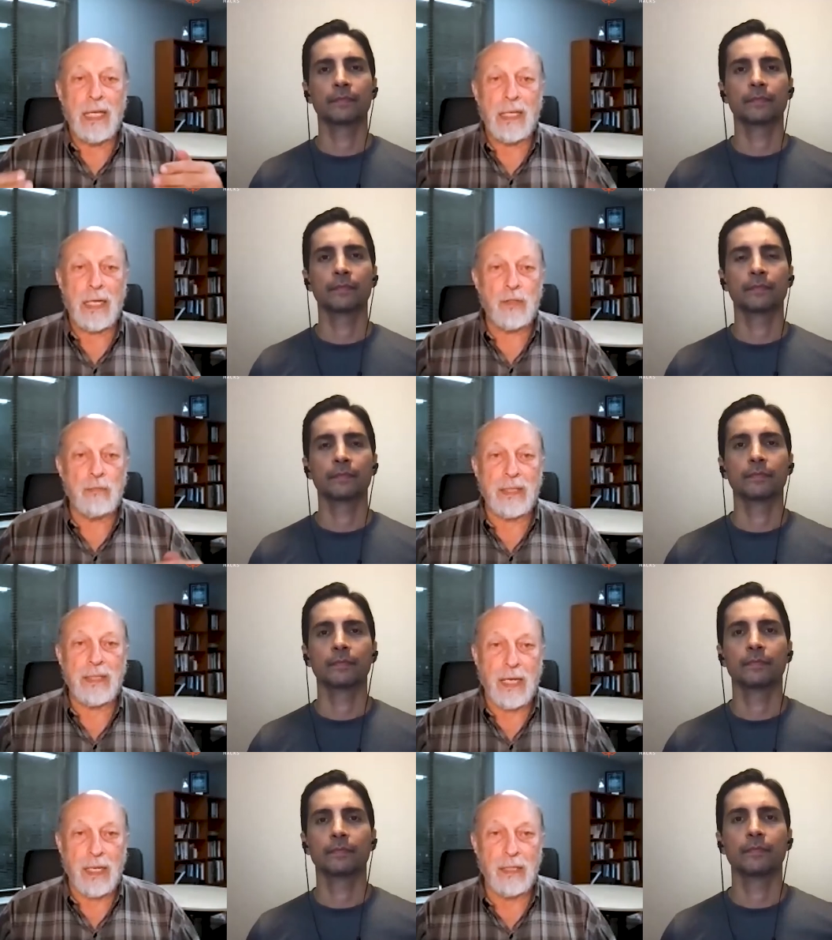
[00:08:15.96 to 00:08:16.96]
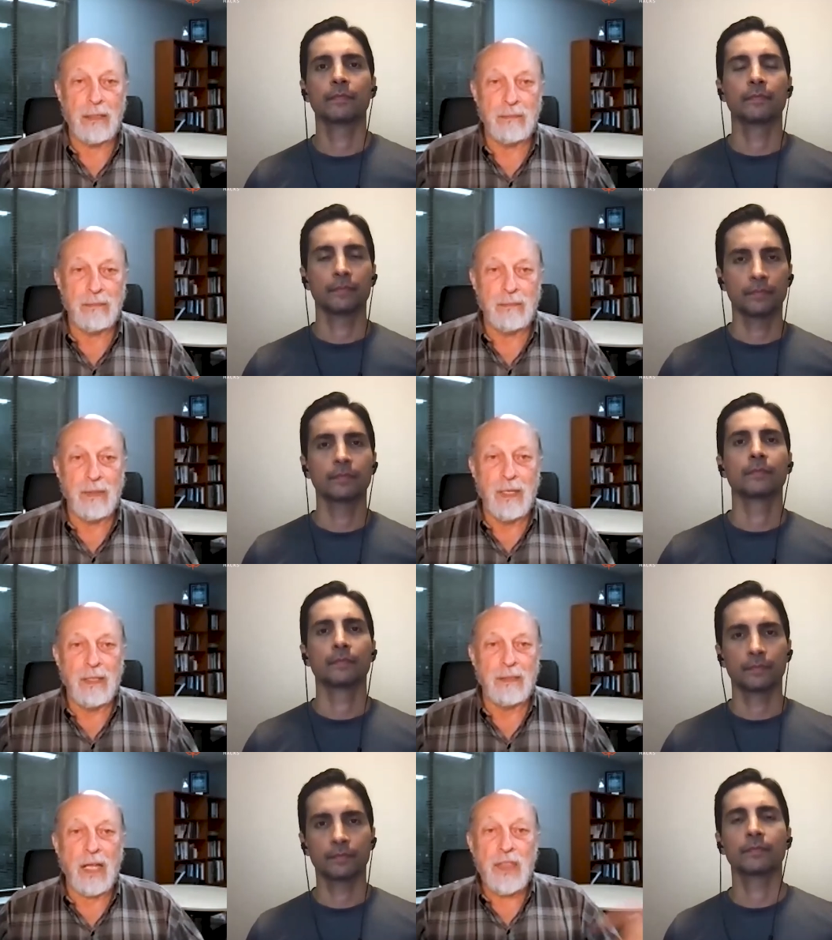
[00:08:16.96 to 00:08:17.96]
Speaker 1: electromagnetic.
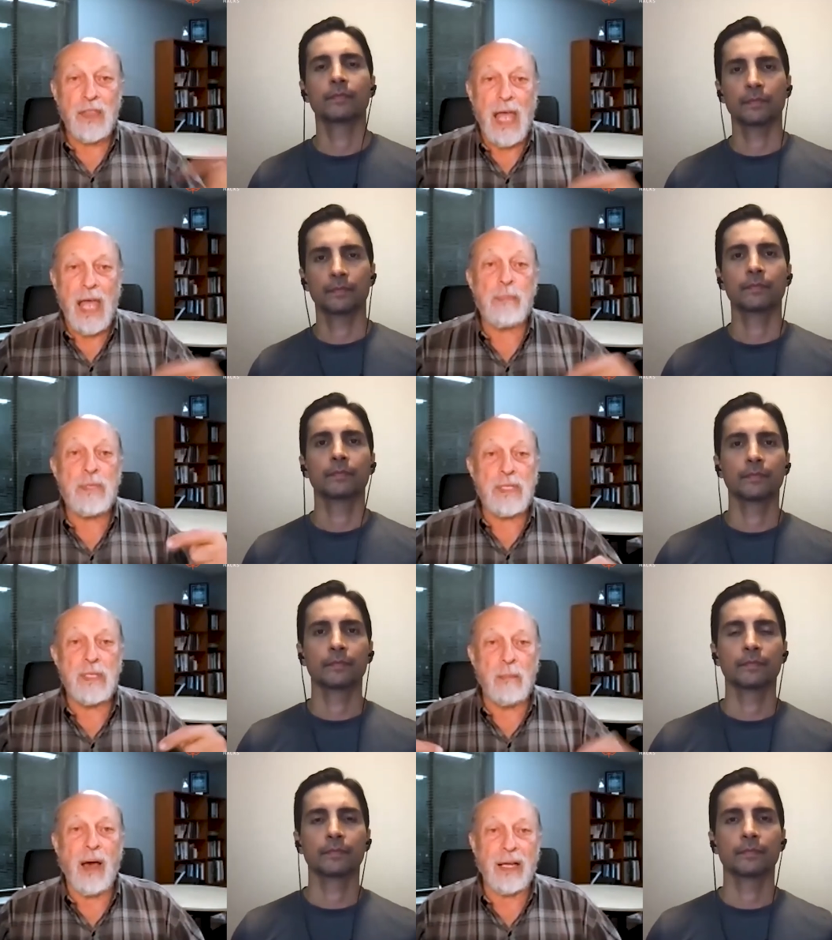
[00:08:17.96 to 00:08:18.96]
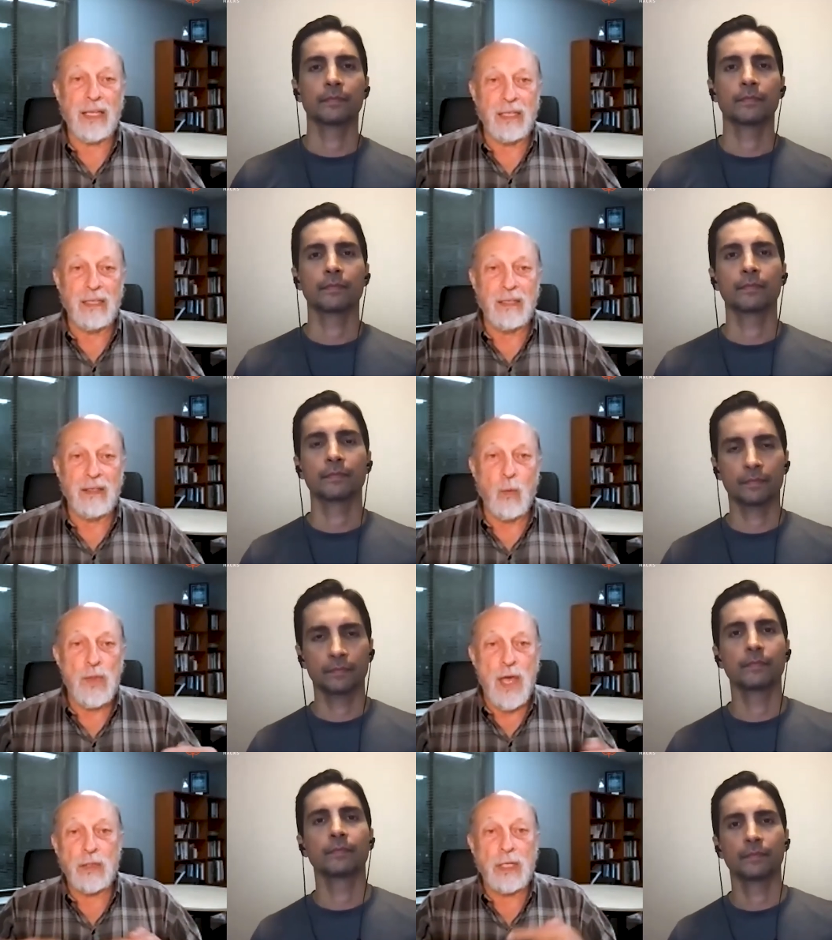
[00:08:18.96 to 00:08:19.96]
Nothing happens in the body
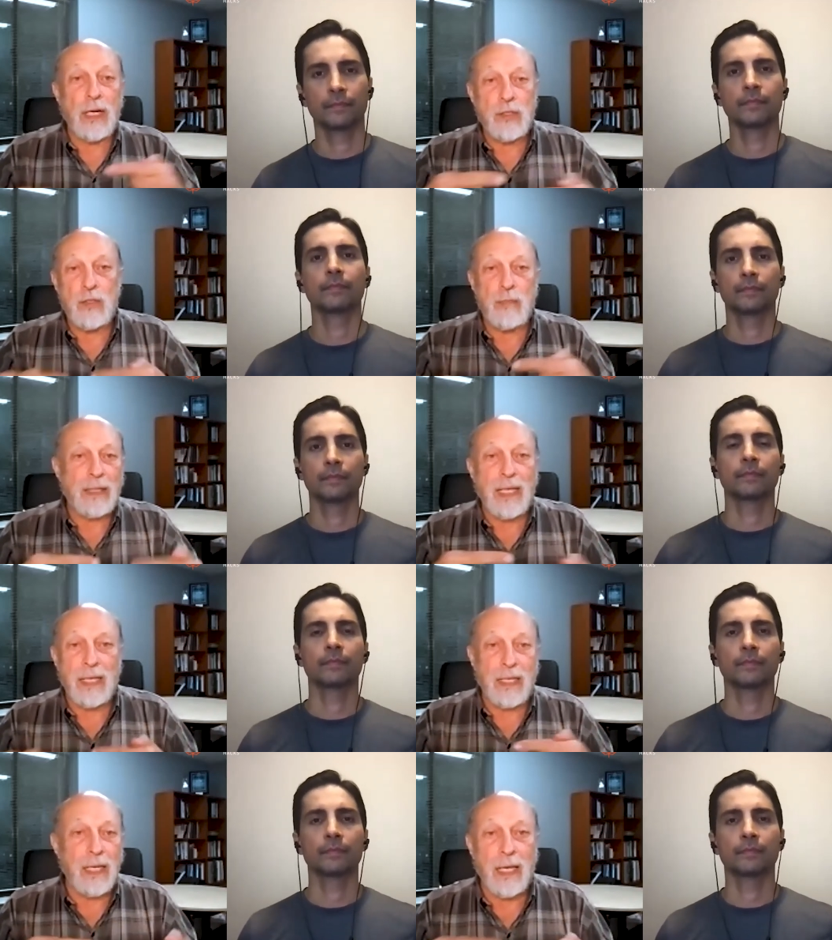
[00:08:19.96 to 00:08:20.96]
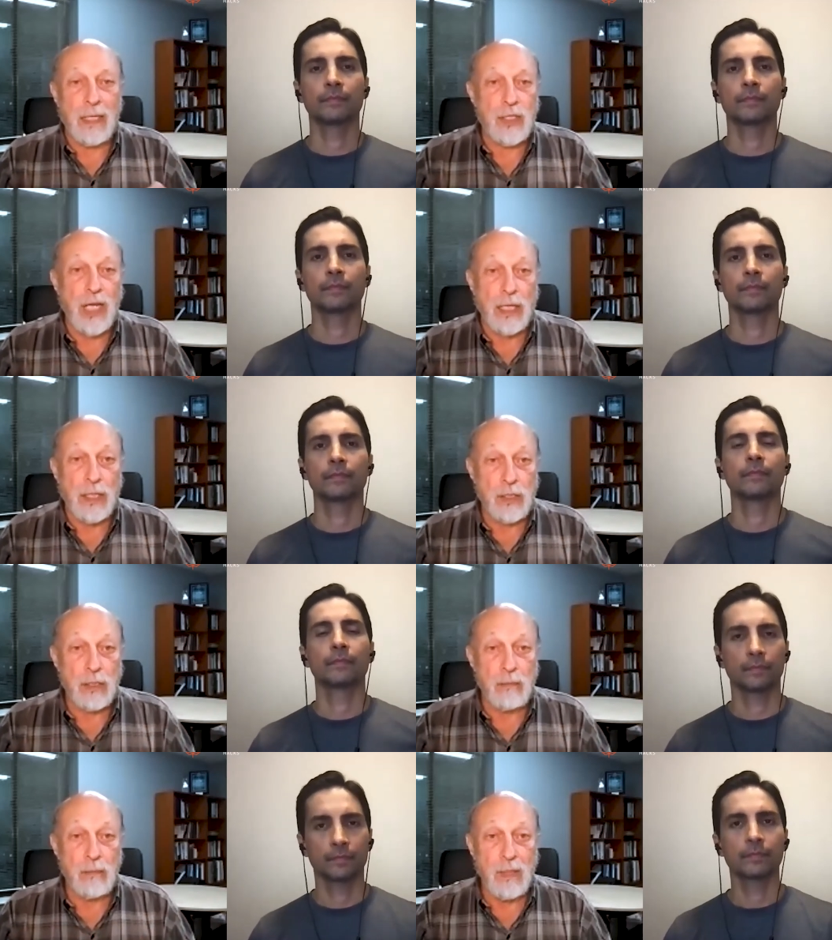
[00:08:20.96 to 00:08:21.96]
without an electromagnetic
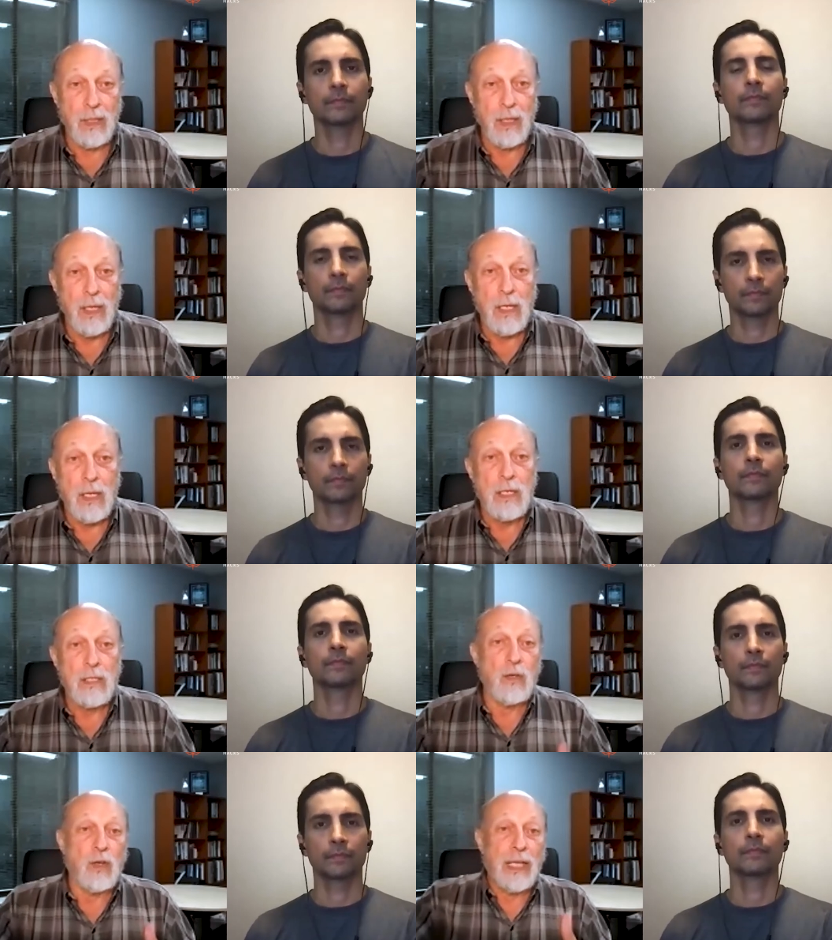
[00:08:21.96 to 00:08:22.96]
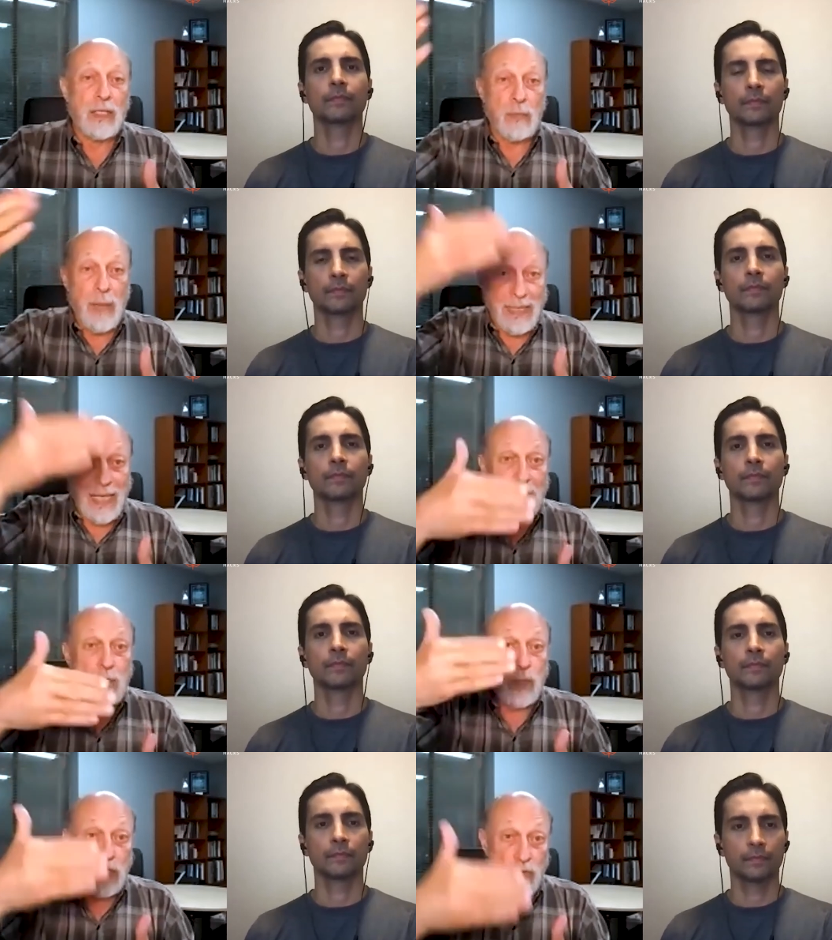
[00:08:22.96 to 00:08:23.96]
exchange. So
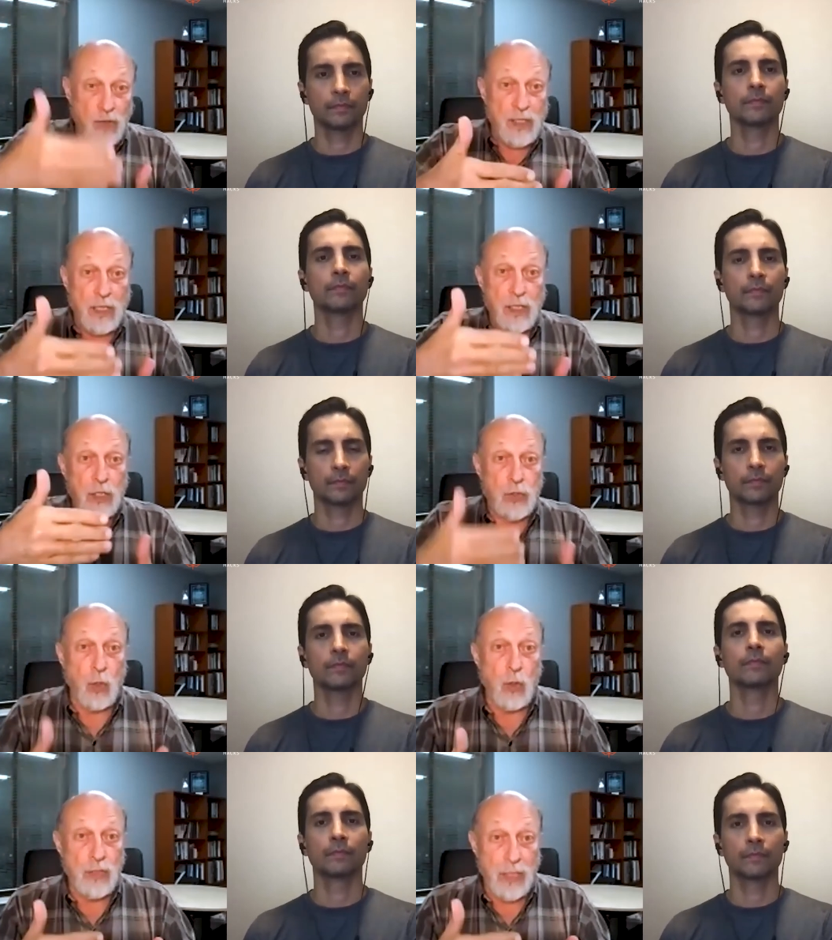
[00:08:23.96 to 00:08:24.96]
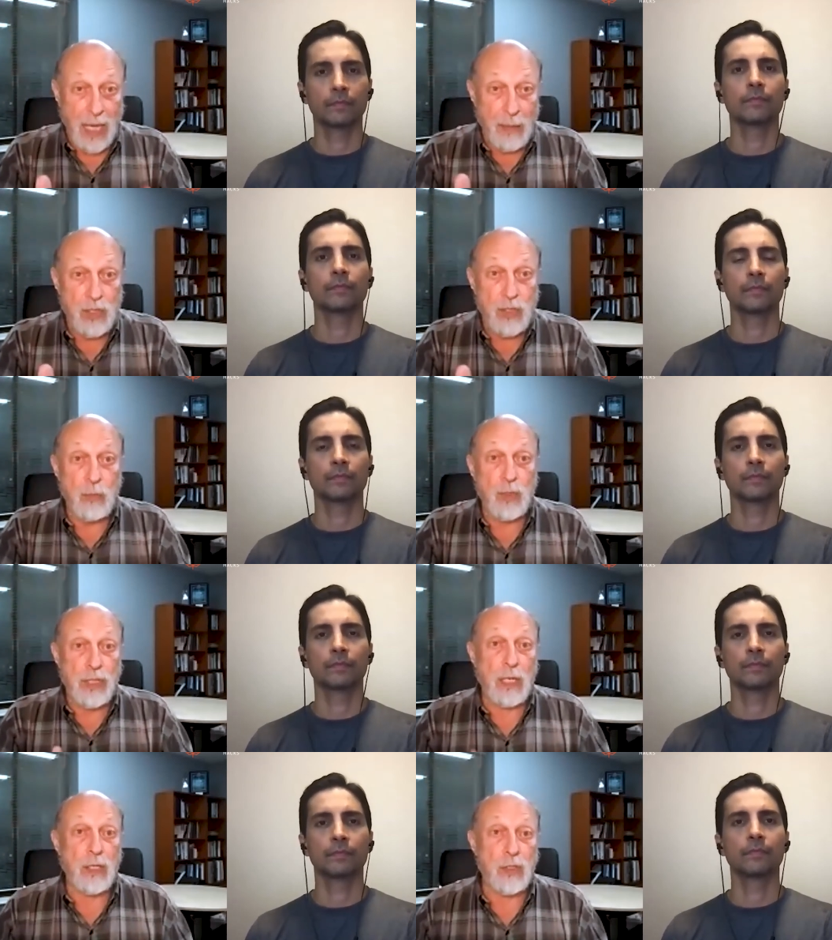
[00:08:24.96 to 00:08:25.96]
electromagnetics, which is physics, controls the chemistry, which
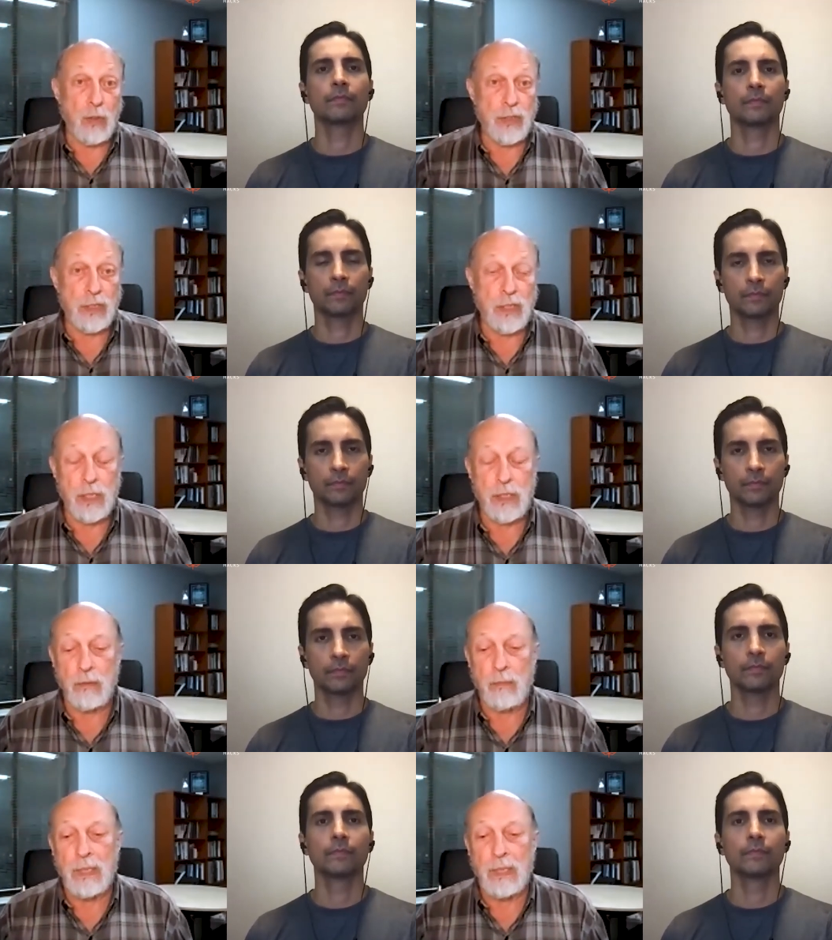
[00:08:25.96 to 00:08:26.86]
then controls the tissue.